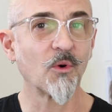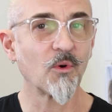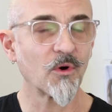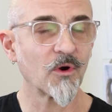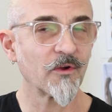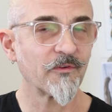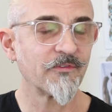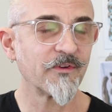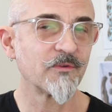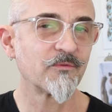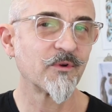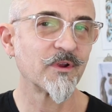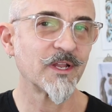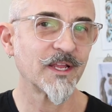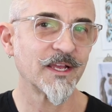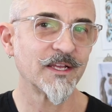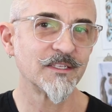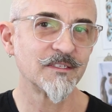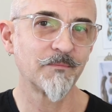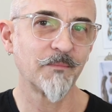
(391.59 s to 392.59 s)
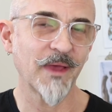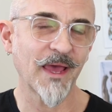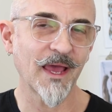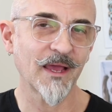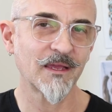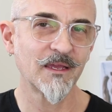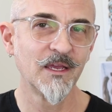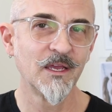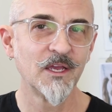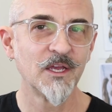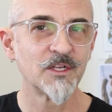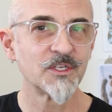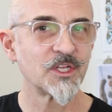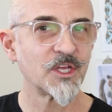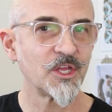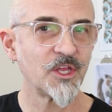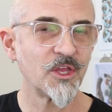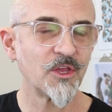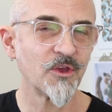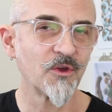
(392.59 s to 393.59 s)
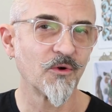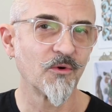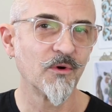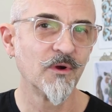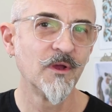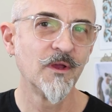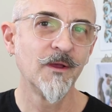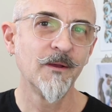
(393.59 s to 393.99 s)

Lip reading: or if it relates back to you,